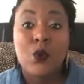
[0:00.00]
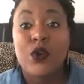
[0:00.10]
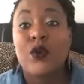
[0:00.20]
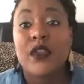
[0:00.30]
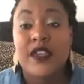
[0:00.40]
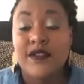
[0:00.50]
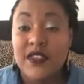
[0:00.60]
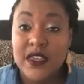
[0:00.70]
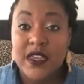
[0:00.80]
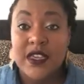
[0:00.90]
we're going to give
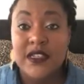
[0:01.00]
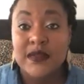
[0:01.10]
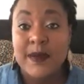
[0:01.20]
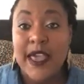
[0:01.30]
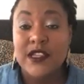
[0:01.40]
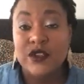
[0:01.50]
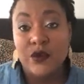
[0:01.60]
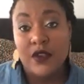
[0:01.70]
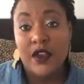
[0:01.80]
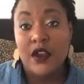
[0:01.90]
the kids back
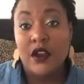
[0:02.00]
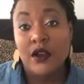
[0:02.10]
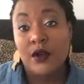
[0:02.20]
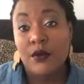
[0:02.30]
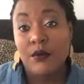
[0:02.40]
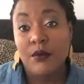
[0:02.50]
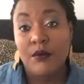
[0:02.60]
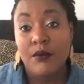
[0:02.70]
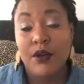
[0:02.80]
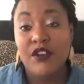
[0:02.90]
to their
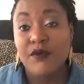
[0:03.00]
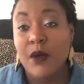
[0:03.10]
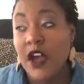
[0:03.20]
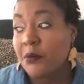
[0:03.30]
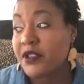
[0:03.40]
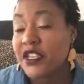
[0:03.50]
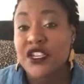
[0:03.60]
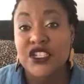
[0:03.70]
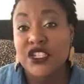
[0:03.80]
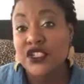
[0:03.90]
birth mom
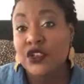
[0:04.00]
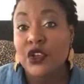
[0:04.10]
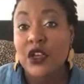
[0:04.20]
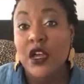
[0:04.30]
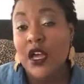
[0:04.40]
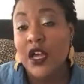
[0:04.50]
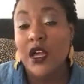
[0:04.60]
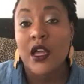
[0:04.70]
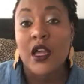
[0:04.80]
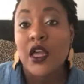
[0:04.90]
because she took
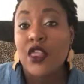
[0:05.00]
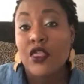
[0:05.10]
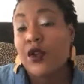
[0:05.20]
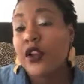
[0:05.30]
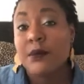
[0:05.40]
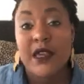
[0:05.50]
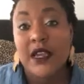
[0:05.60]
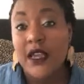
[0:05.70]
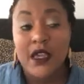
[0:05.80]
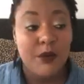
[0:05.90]
a
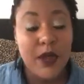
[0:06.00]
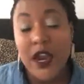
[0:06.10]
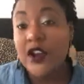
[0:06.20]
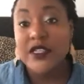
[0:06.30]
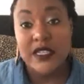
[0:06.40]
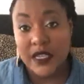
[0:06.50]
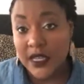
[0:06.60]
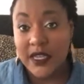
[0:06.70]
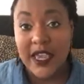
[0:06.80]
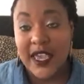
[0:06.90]
30-minute parenting
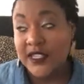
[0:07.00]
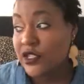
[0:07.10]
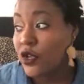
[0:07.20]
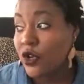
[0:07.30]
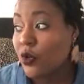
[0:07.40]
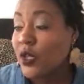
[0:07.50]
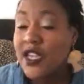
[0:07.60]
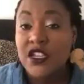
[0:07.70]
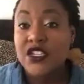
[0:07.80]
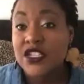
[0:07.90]
class so
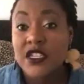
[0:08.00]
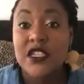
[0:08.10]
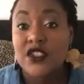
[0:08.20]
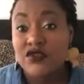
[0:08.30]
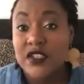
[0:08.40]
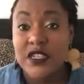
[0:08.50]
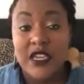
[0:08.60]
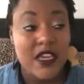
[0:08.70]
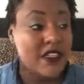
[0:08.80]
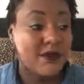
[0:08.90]
she can treat the
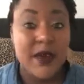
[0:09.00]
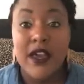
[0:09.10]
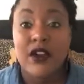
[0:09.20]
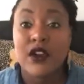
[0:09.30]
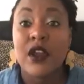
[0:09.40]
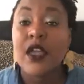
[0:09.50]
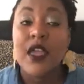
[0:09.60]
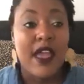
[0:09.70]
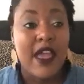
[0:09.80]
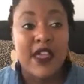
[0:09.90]
kids better.
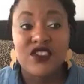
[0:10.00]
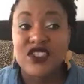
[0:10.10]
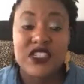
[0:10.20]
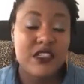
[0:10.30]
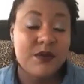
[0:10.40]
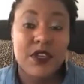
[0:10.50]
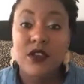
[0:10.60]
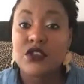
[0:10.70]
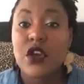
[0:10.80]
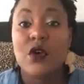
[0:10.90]
And just to be
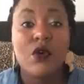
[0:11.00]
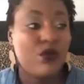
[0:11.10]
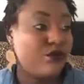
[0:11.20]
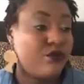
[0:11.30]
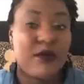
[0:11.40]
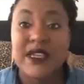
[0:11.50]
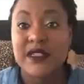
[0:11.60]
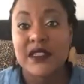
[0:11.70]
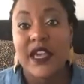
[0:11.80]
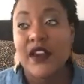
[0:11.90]
told
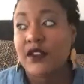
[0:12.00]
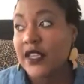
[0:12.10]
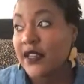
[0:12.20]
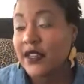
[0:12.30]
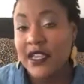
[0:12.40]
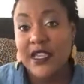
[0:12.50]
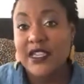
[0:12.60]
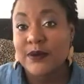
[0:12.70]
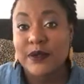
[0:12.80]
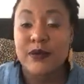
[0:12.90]
months later that the
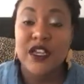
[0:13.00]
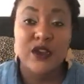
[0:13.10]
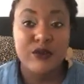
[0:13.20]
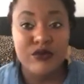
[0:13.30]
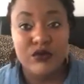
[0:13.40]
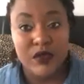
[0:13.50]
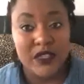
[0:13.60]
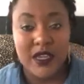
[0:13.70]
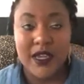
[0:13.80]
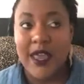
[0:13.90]
kids was being
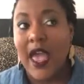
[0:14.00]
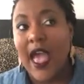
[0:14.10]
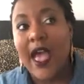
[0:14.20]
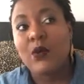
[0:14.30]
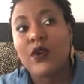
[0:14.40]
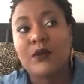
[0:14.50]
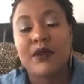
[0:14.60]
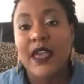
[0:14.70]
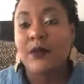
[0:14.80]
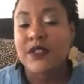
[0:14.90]
abused again, I wouldn't
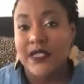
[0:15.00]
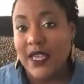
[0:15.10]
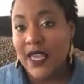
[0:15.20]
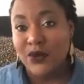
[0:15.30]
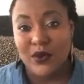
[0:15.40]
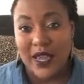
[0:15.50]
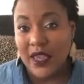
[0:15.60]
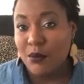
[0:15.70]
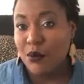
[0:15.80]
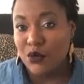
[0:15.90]
be able to handle
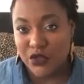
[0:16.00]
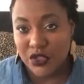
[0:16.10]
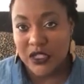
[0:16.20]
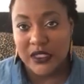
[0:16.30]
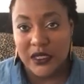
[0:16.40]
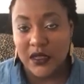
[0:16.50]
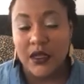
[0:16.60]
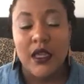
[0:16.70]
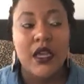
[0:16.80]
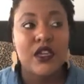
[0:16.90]
that emotionally.
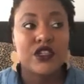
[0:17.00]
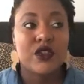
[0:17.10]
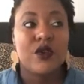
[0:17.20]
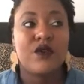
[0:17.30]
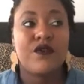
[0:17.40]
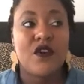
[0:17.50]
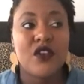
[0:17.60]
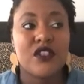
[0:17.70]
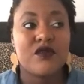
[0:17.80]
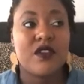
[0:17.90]
So
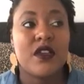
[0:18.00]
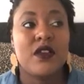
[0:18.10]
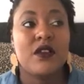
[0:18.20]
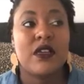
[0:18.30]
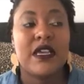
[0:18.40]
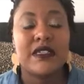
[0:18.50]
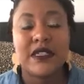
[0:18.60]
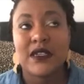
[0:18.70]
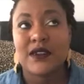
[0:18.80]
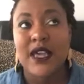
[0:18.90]
fostering
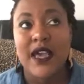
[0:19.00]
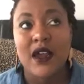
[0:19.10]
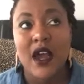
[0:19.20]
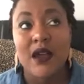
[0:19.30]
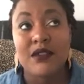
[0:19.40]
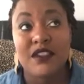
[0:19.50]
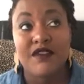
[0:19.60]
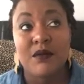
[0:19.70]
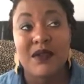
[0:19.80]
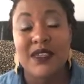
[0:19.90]
is not an option
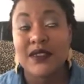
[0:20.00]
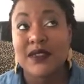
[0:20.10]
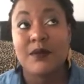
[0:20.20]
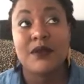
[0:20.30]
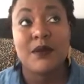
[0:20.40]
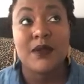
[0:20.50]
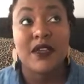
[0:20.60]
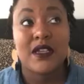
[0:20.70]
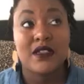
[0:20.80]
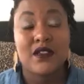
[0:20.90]
for me simply
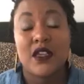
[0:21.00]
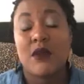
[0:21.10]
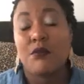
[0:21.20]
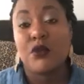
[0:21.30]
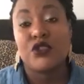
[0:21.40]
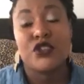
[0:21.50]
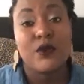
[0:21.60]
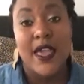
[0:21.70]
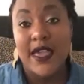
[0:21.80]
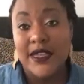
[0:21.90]
because of the
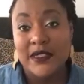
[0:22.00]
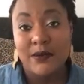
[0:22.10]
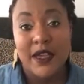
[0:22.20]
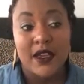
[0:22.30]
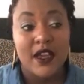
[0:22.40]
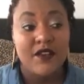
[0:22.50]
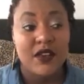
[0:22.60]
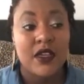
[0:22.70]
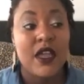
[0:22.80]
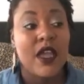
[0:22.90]
emotional aspect of
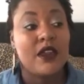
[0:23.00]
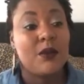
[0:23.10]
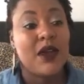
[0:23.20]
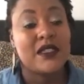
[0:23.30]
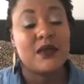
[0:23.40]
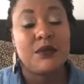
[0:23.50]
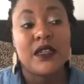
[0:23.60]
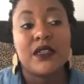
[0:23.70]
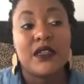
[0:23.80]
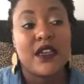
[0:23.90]
it, the
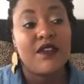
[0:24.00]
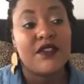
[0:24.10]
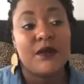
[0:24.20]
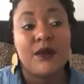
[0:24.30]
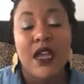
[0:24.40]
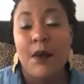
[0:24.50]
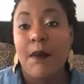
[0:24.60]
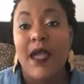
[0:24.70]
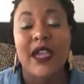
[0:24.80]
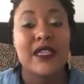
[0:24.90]
possibility of them
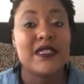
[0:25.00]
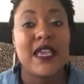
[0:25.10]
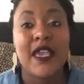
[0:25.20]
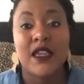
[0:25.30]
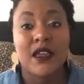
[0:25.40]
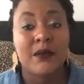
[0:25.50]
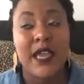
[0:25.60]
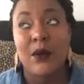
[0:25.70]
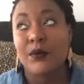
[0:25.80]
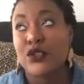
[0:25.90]
coming back and taking them.
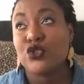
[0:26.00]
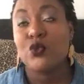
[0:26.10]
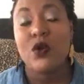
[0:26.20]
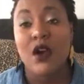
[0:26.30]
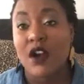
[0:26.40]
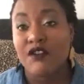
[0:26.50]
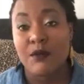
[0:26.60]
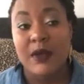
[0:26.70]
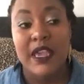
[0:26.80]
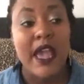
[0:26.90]
That would be too hard
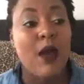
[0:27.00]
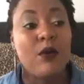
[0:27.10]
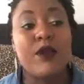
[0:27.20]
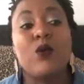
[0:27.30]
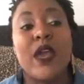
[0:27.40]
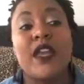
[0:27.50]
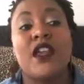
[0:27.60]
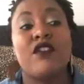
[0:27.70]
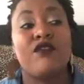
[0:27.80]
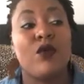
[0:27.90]
for me. I would be
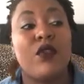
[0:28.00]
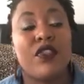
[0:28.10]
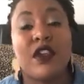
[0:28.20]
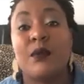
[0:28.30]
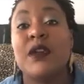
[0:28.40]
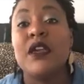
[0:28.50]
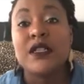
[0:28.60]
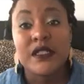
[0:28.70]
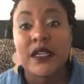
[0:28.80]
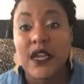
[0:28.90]
waiting for them
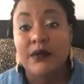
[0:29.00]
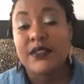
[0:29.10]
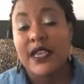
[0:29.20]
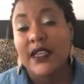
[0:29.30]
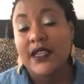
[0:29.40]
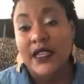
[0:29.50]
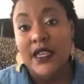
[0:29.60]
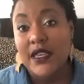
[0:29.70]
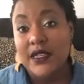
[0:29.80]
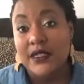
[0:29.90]
to come take the
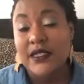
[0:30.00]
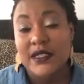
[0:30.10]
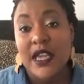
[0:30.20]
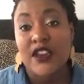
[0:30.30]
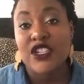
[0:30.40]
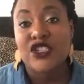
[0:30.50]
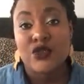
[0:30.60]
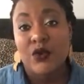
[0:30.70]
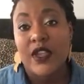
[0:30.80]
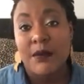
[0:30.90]
kids instead of
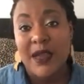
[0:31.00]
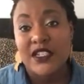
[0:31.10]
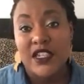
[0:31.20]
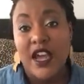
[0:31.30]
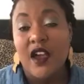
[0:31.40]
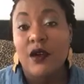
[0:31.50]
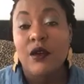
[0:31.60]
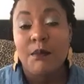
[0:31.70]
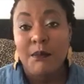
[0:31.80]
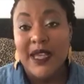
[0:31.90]
enjoying my child,
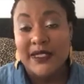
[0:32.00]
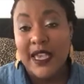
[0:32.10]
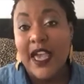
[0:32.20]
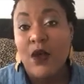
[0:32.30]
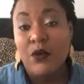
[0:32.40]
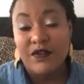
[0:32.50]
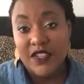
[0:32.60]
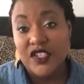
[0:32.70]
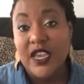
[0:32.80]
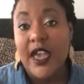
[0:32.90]
my time with
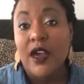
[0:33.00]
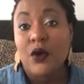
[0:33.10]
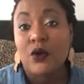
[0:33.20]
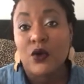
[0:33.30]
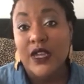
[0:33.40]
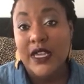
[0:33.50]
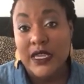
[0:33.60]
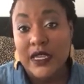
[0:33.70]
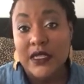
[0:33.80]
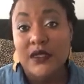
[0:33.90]
the child or
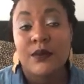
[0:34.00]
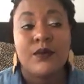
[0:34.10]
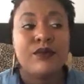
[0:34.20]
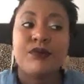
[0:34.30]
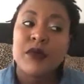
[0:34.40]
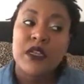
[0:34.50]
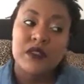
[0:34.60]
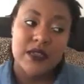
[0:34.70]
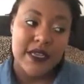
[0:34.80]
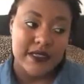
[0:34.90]
kids.
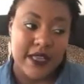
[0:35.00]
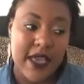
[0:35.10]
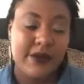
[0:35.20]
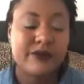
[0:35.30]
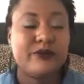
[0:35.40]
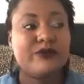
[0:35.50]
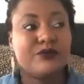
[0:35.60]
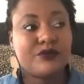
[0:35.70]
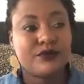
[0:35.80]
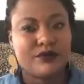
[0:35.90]
So that's that.
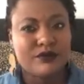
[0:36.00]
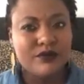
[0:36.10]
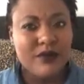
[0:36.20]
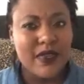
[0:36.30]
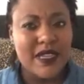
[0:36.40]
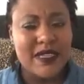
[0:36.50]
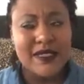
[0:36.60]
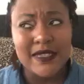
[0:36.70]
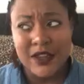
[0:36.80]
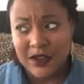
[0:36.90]

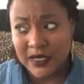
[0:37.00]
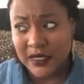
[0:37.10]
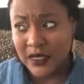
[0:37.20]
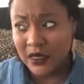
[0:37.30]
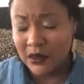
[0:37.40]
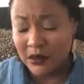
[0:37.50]
Surrogacy.